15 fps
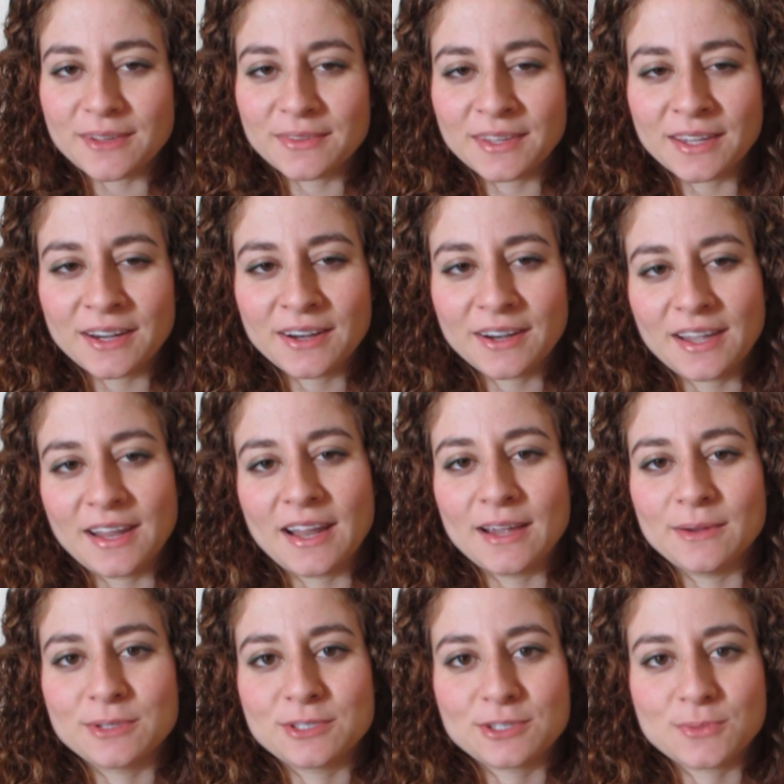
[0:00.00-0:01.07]
down there, and
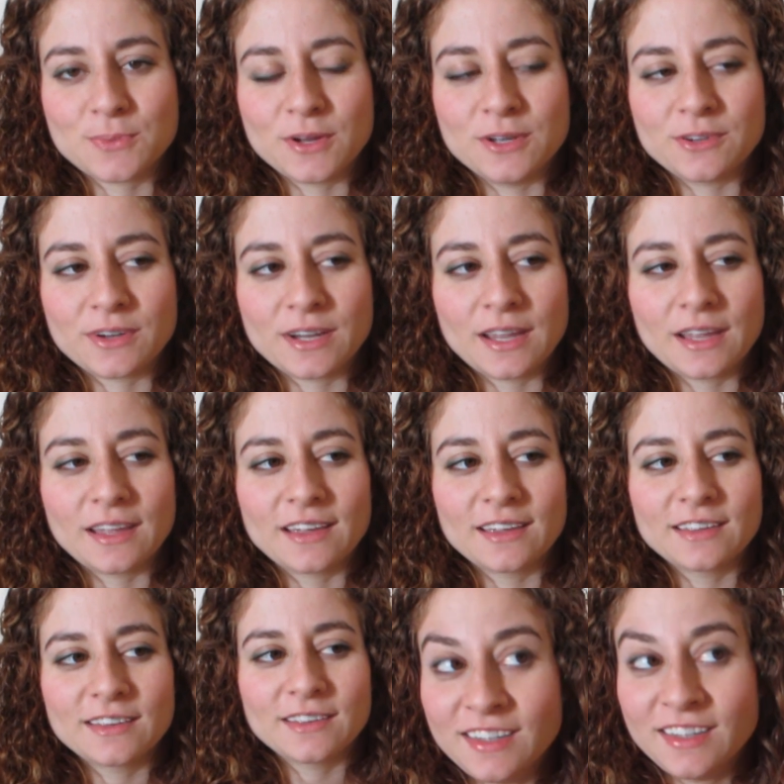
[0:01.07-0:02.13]
I was just
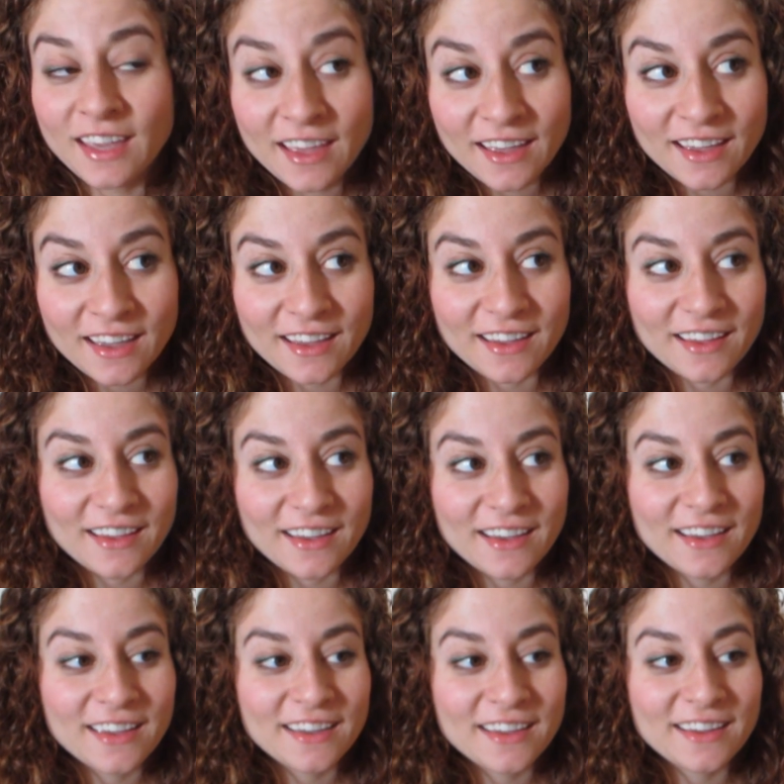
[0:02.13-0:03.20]
wondering. Yeah,
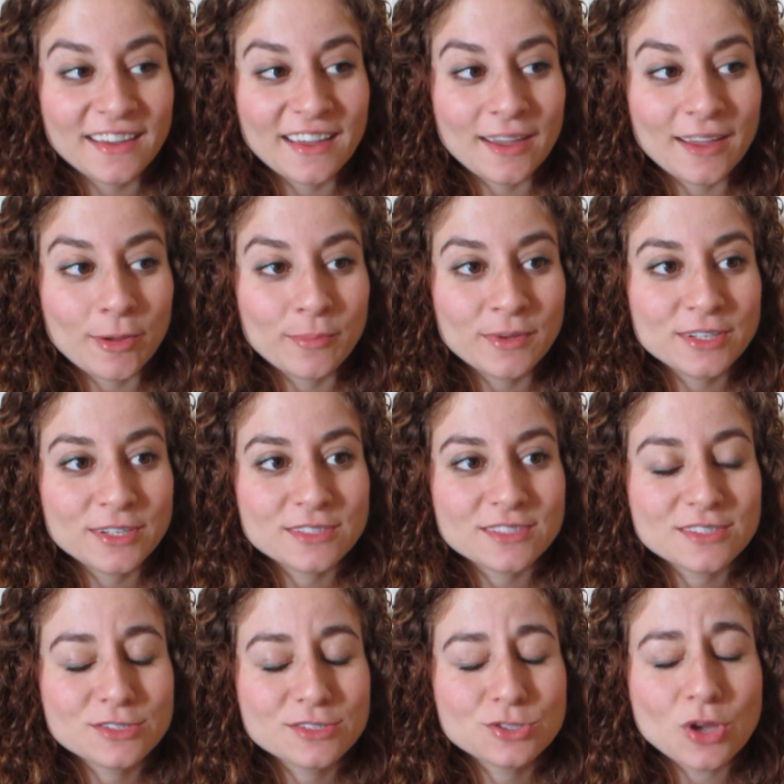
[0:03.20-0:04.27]
I
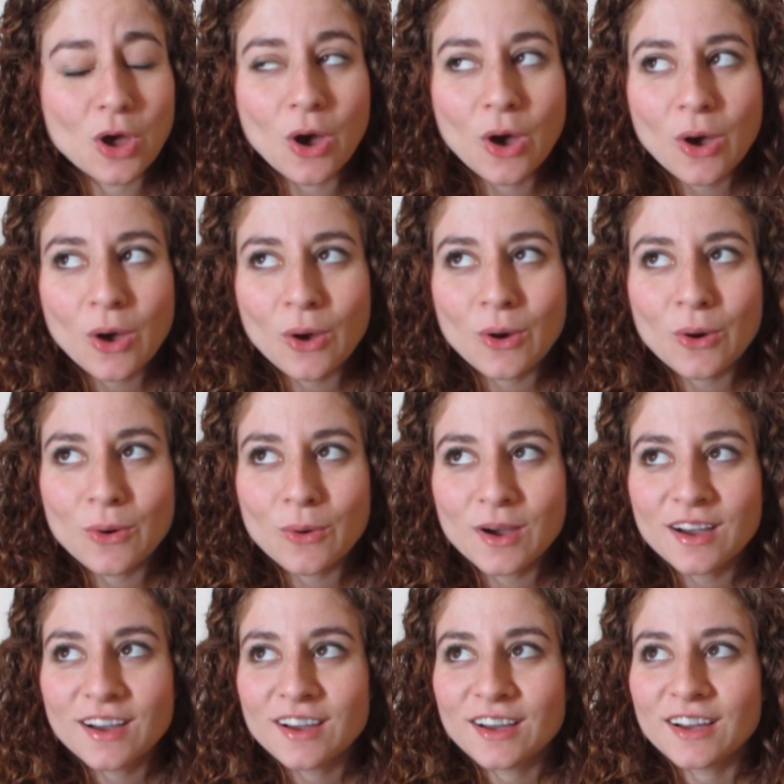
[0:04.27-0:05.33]
am
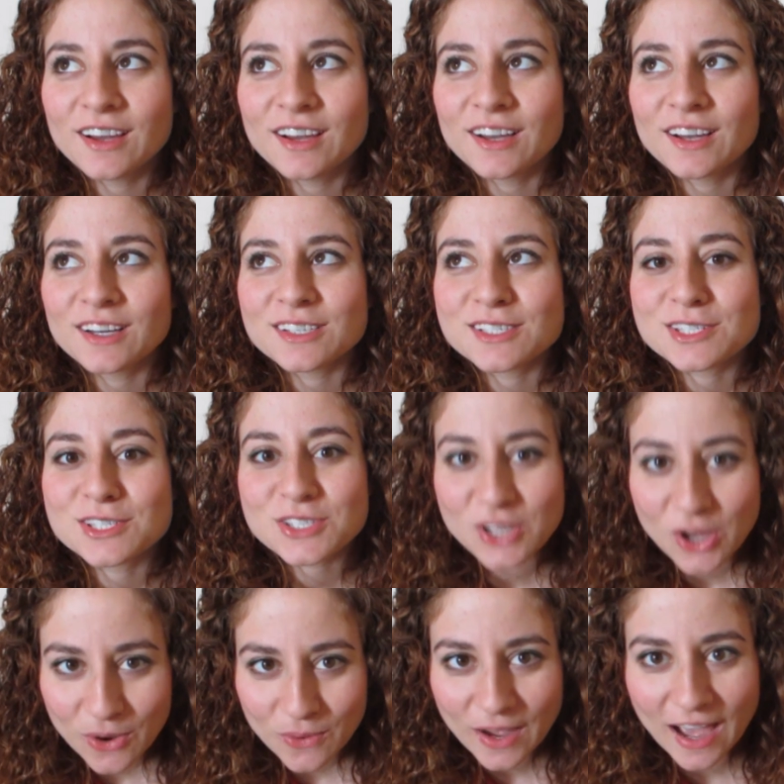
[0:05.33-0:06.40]
so,
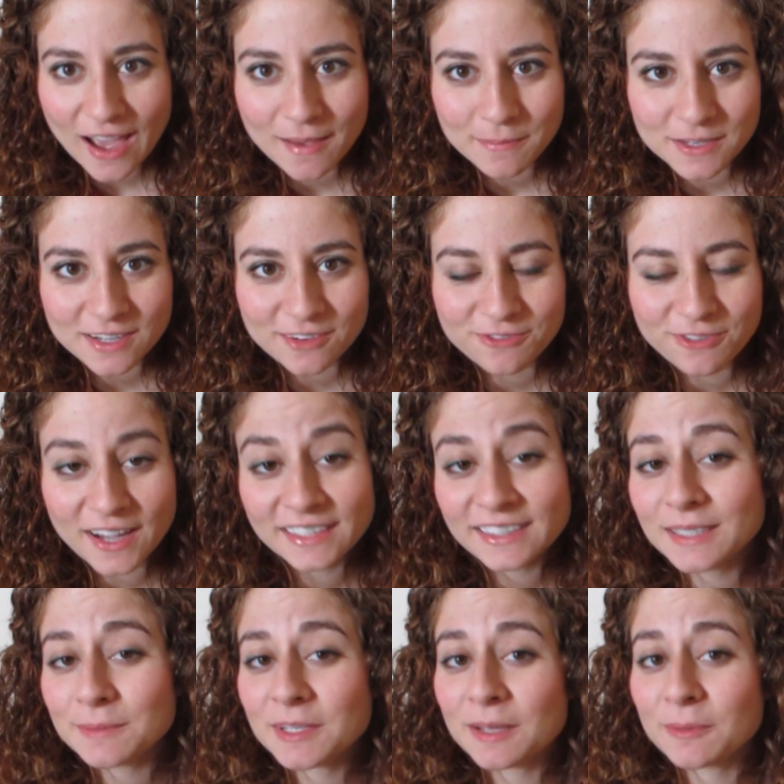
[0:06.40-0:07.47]
so happy to
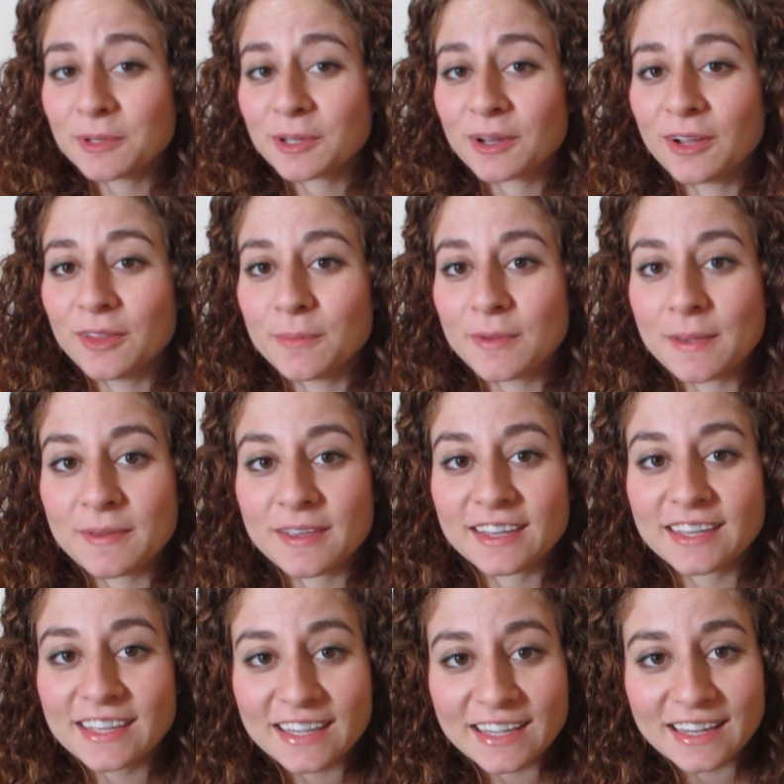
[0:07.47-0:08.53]
finally be able to call the baby
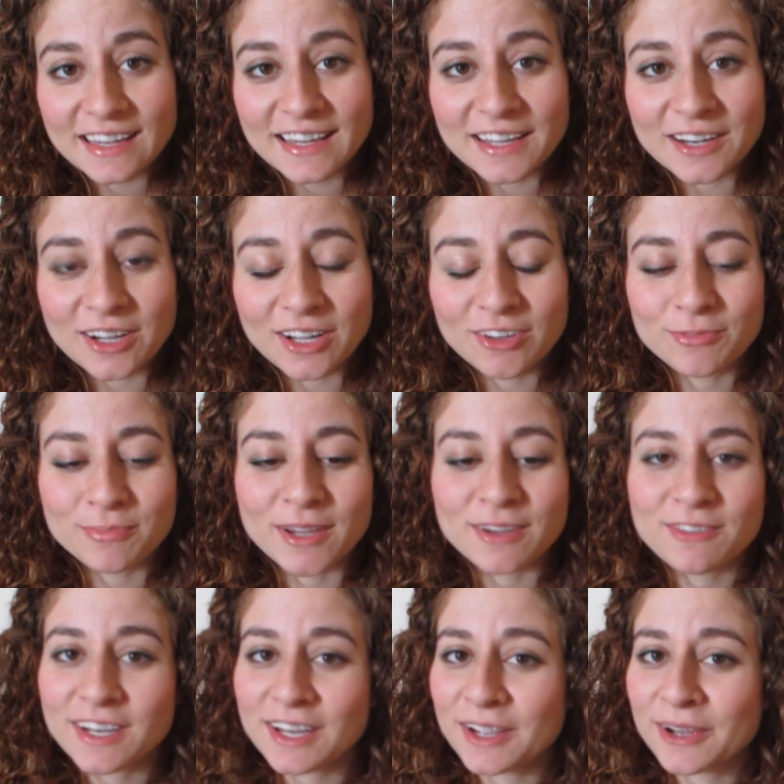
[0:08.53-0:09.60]
a he in all of
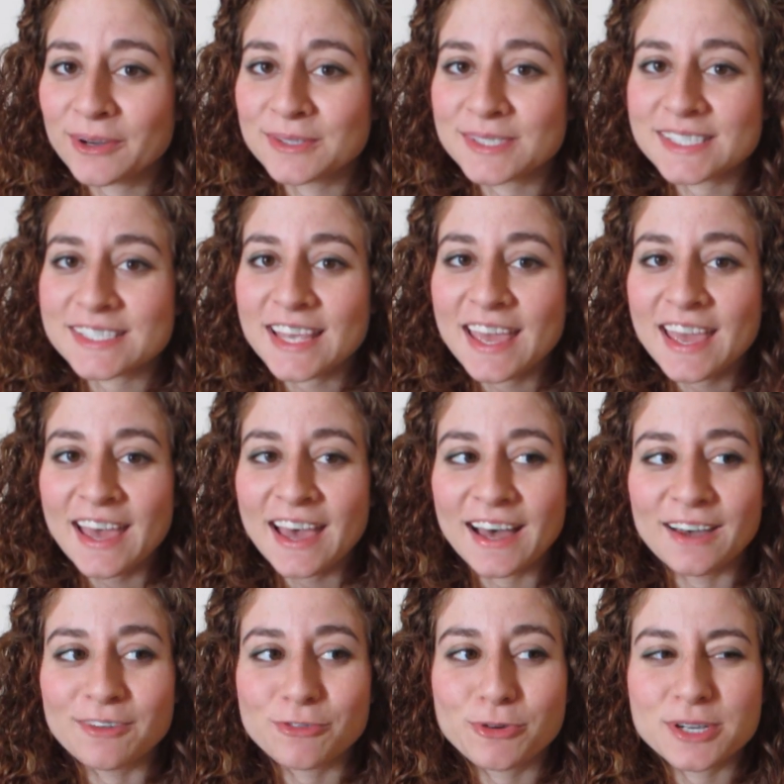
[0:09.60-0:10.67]
my videos.
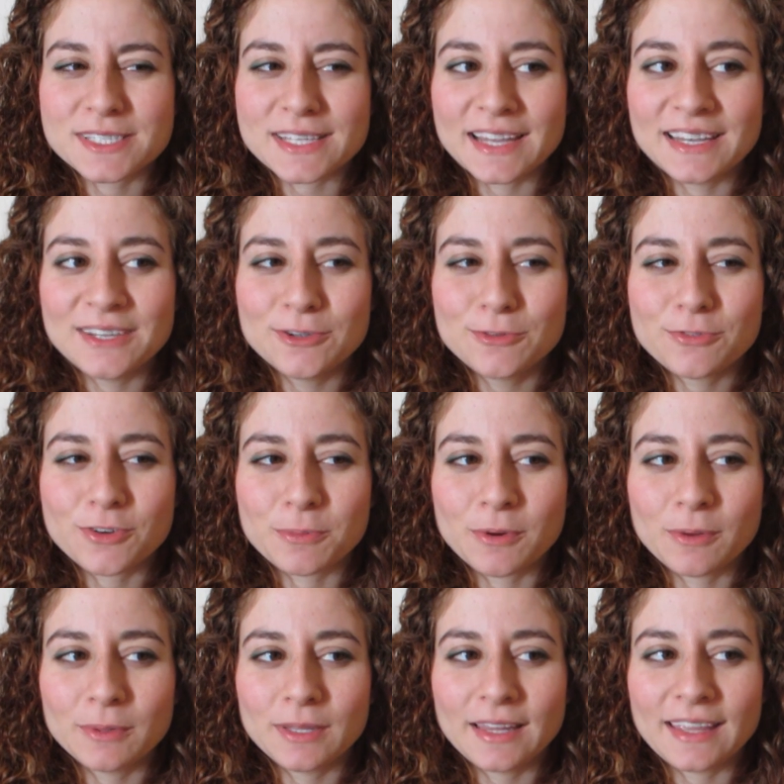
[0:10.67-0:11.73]
Of course, I knew for
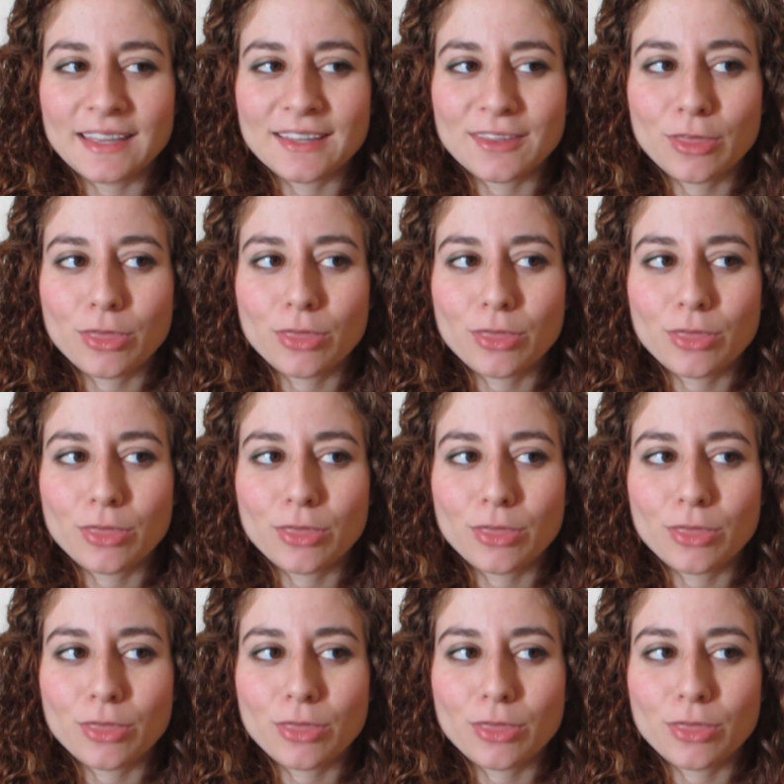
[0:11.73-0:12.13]
probably like